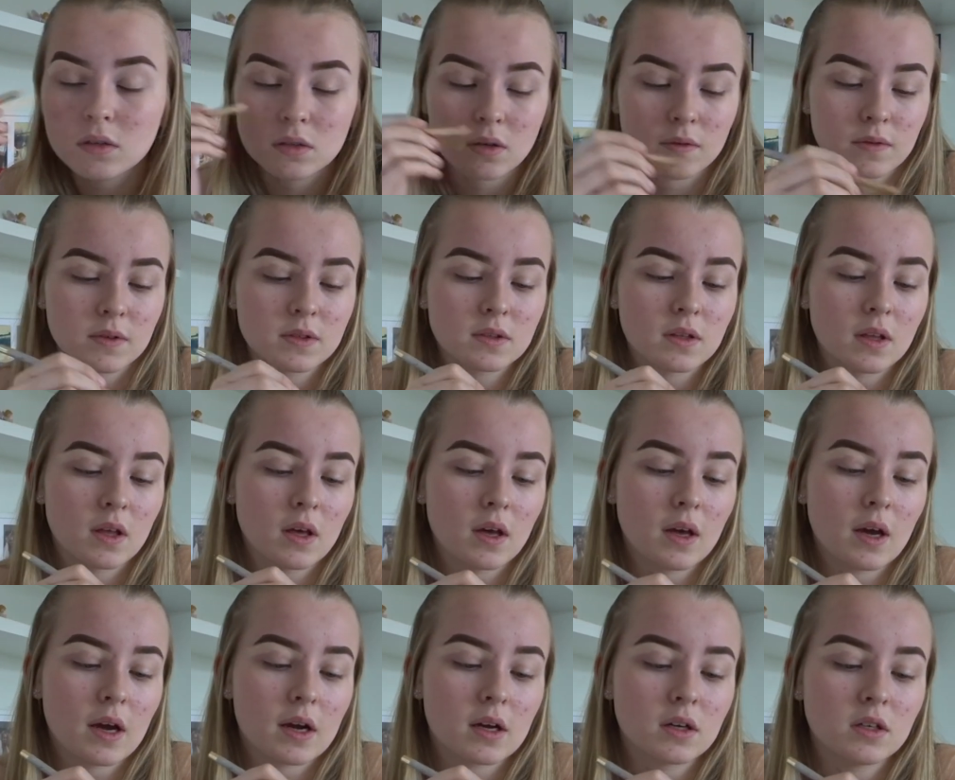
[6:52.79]

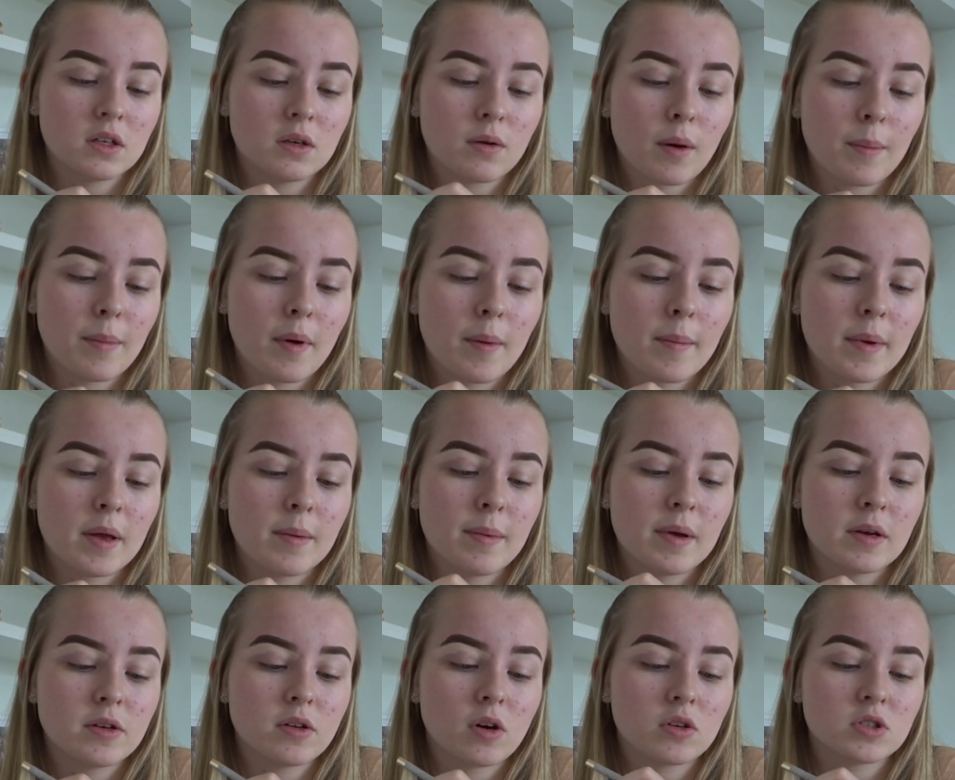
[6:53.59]
Obviously I can do my pomade
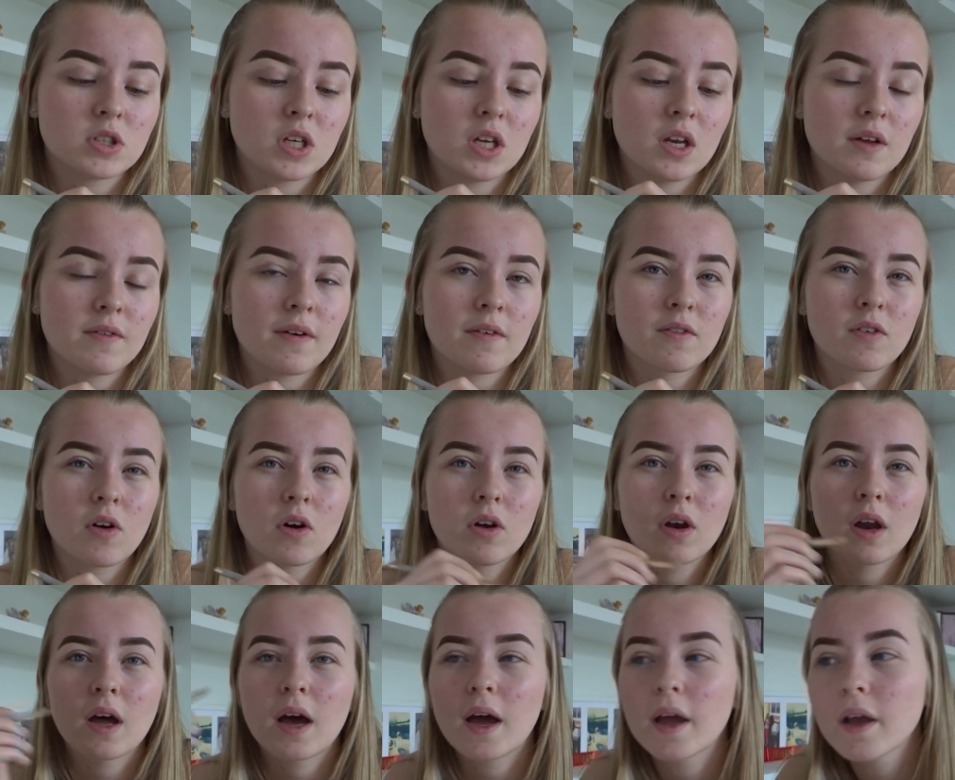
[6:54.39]
a bit dodgy, and if I've
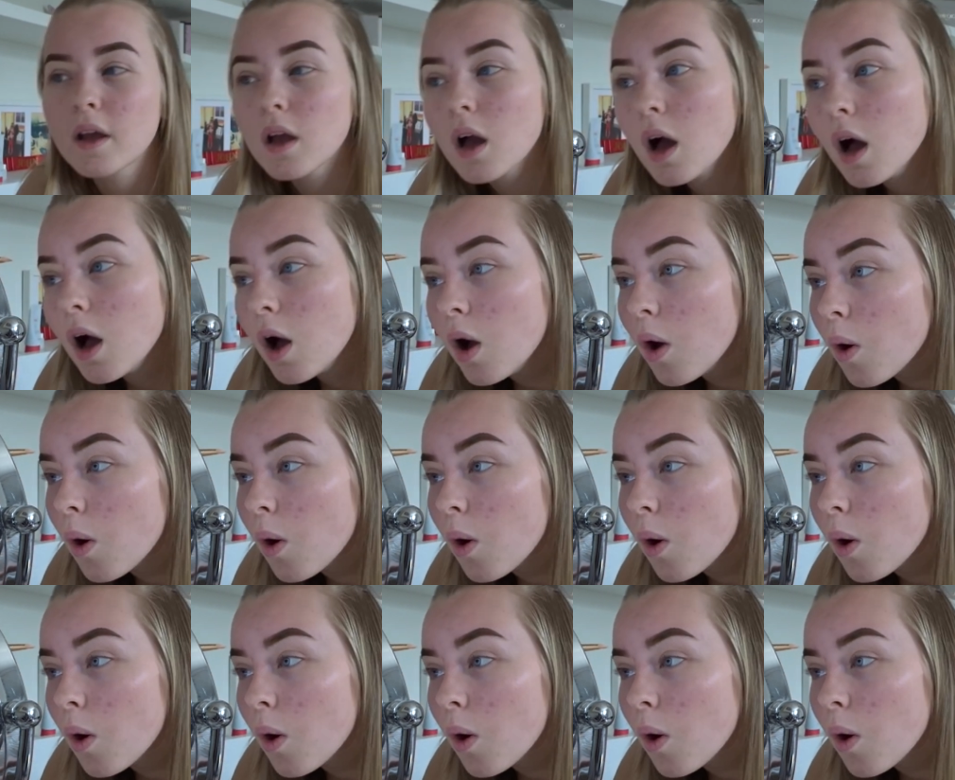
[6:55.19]
gone like